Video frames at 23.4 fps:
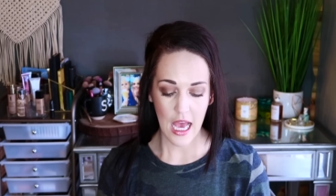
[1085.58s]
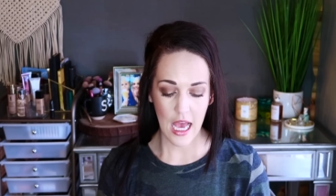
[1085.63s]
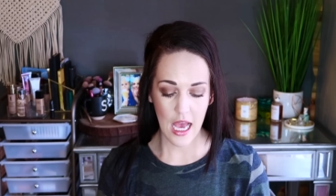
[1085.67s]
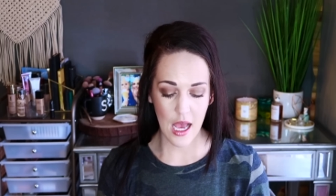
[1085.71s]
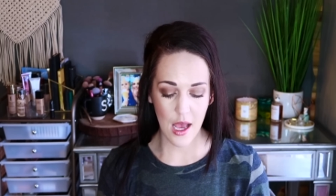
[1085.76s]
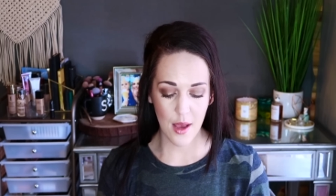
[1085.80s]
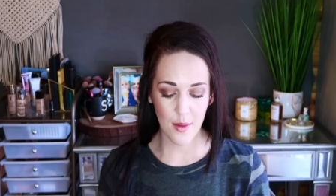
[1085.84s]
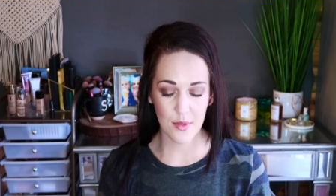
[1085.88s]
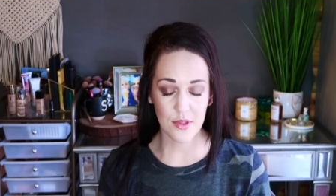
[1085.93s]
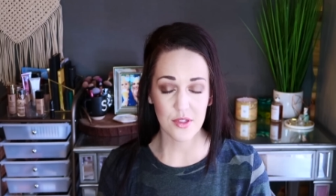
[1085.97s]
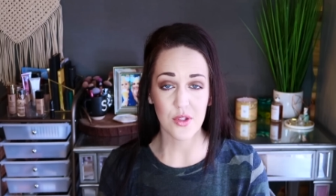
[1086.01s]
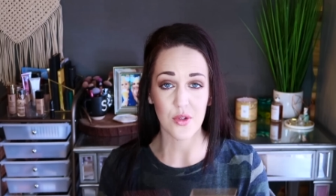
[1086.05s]

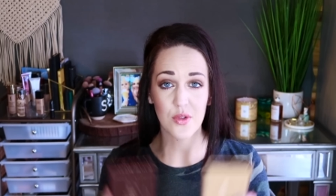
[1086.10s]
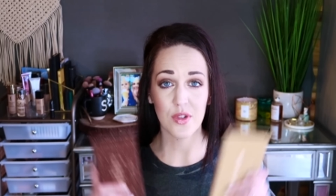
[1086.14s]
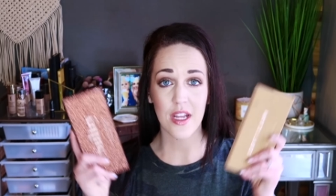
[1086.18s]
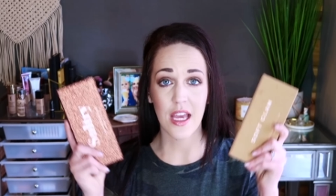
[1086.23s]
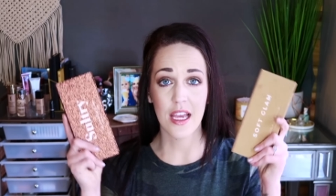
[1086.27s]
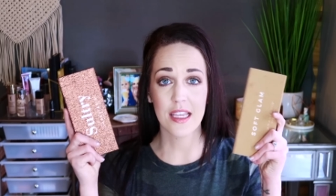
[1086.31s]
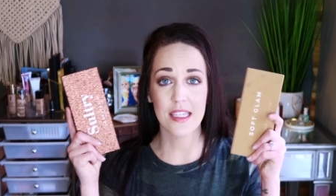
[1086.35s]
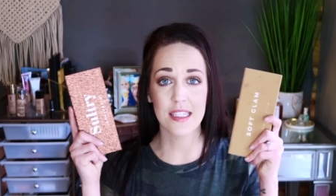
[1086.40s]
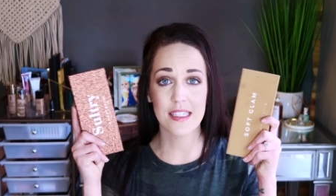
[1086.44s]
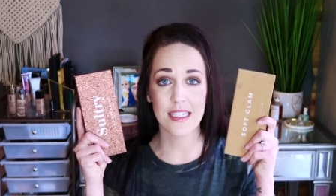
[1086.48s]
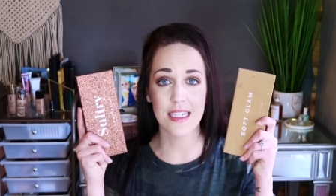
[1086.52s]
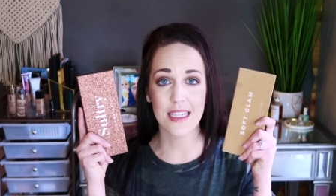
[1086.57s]
Um, so
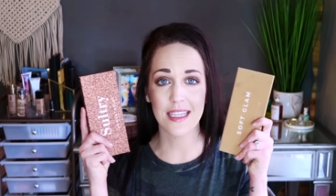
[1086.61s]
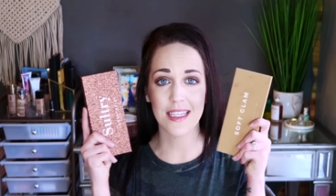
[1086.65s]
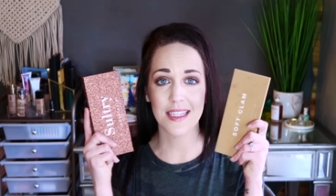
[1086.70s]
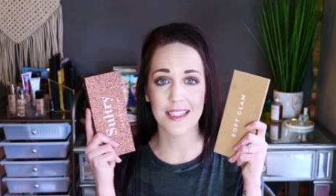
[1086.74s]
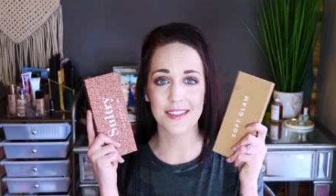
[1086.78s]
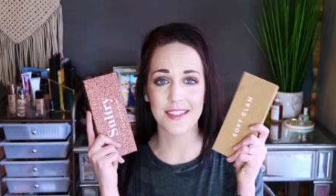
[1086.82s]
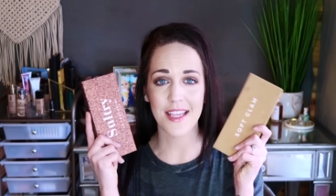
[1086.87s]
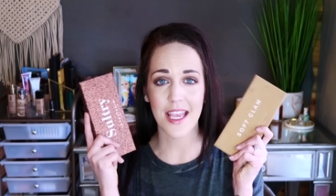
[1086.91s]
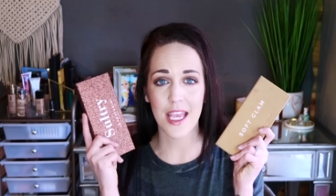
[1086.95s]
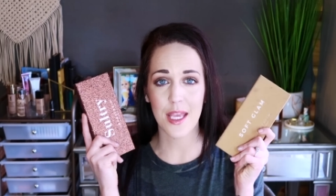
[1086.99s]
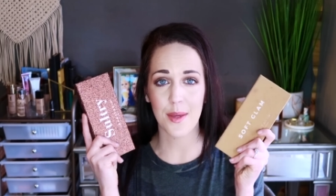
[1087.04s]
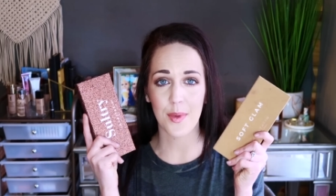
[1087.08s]
next
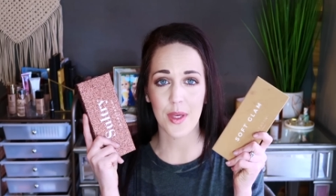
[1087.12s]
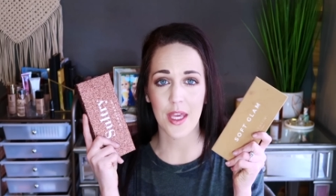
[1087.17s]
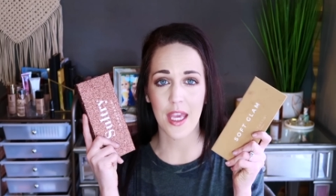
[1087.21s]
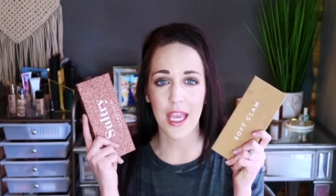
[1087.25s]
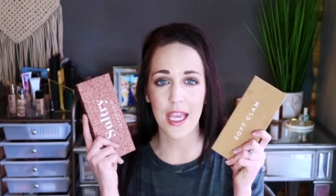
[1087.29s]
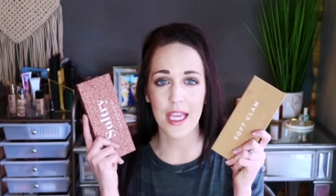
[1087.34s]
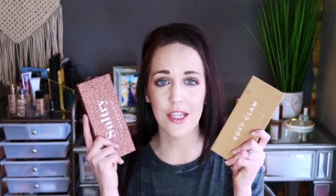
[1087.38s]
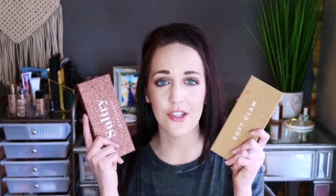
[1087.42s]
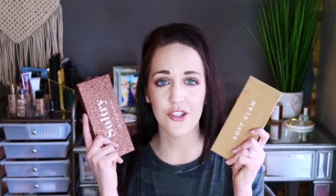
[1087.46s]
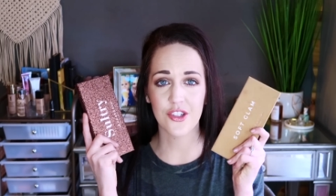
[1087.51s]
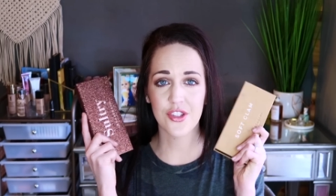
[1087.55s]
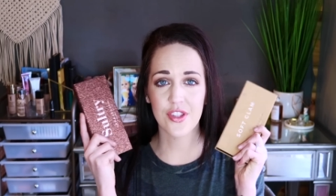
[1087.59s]
is
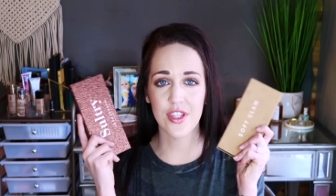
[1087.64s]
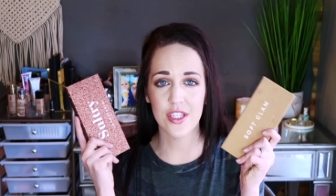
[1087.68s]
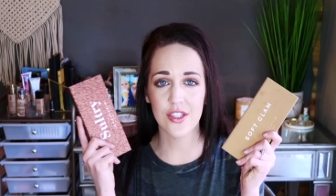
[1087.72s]
ABH.